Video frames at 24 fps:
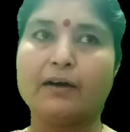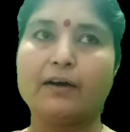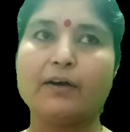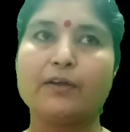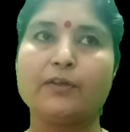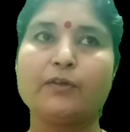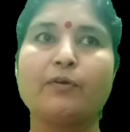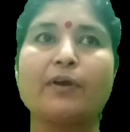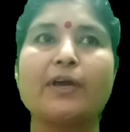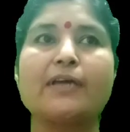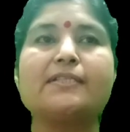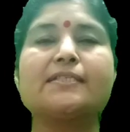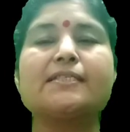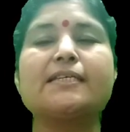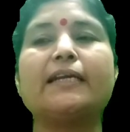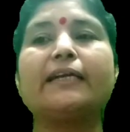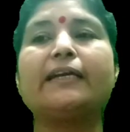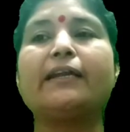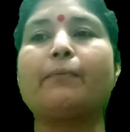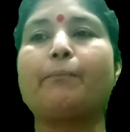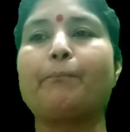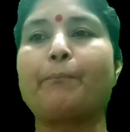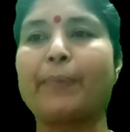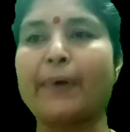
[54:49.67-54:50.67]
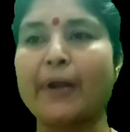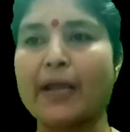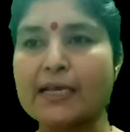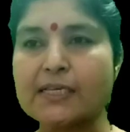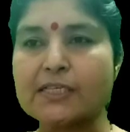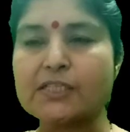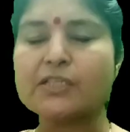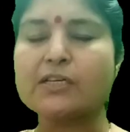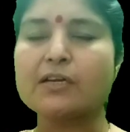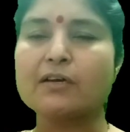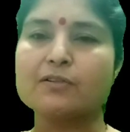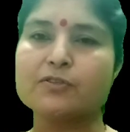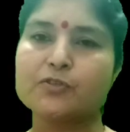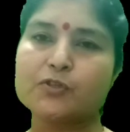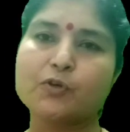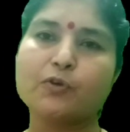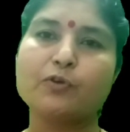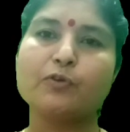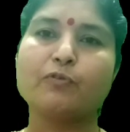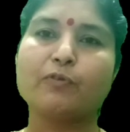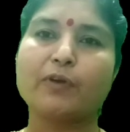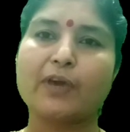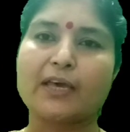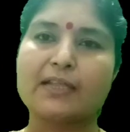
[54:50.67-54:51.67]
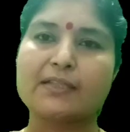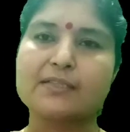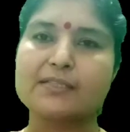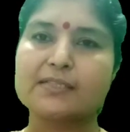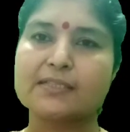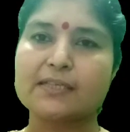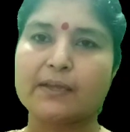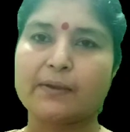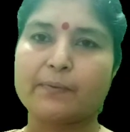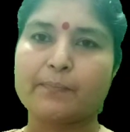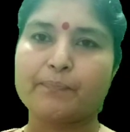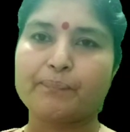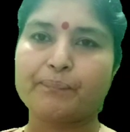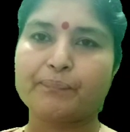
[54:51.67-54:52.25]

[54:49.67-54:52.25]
you can say depressed also, you can say.